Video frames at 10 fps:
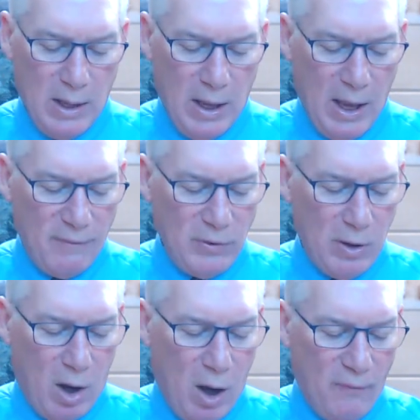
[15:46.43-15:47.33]
Have ye
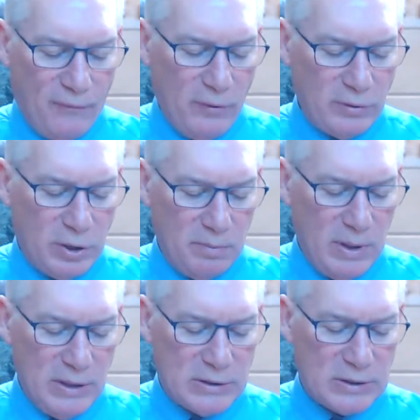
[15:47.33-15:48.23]
offered to
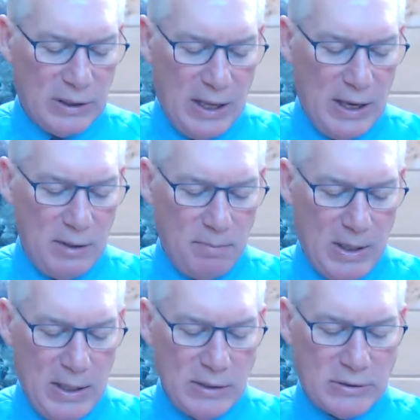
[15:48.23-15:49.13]
me slain
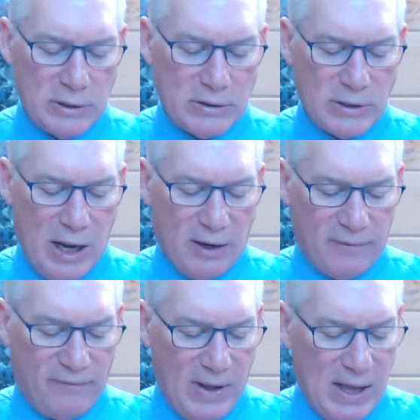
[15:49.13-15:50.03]
beasts and
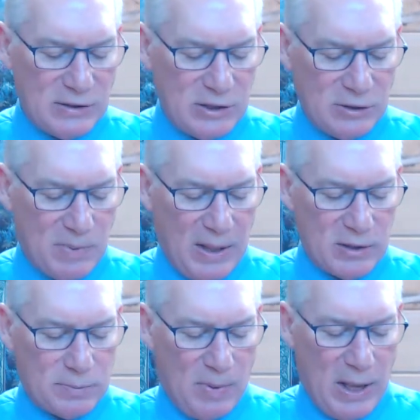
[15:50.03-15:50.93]
sacrifices by
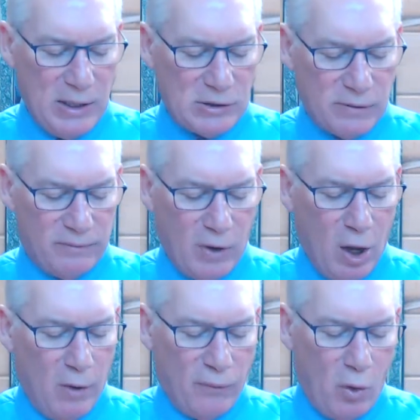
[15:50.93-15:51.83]
the space of
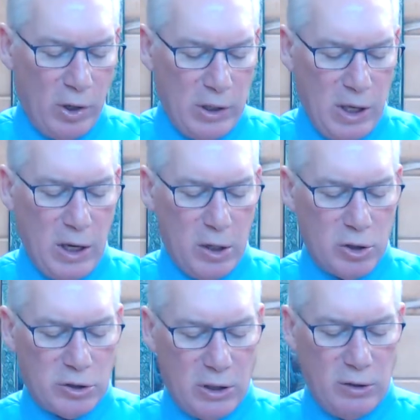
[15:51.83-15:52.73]
forty
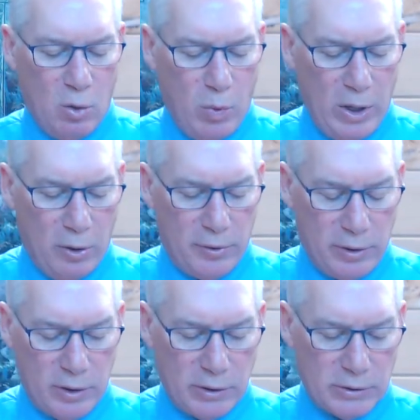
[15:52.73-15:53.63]
years in the
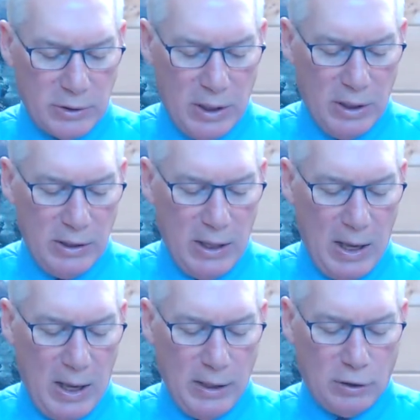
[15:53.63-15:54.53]
wilderness?
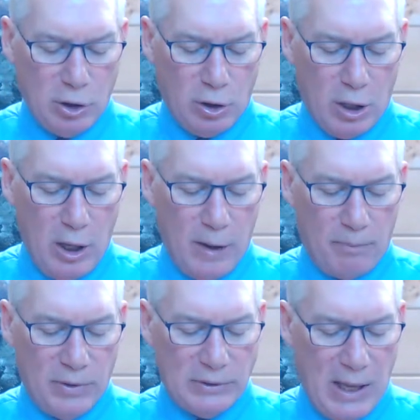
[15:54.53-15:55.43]
yea, took
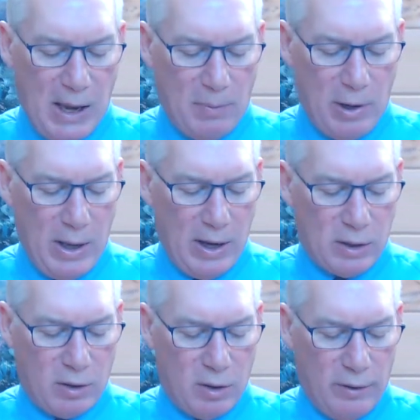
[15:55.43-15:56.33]
up the
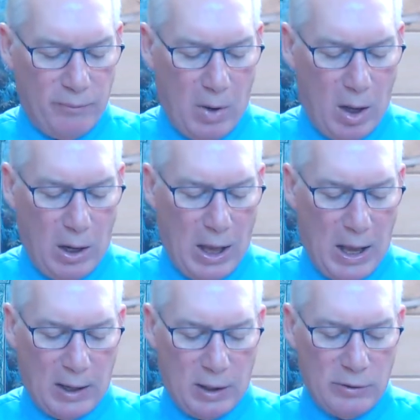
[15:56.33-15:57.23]
tabernacle of
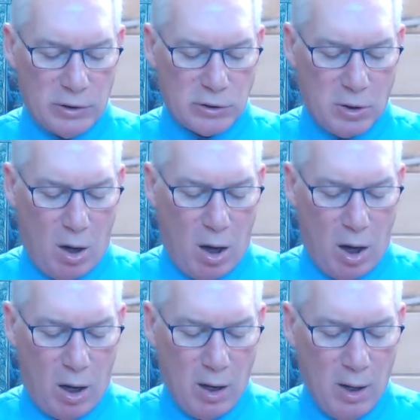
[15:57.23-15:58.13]
Moloch and the star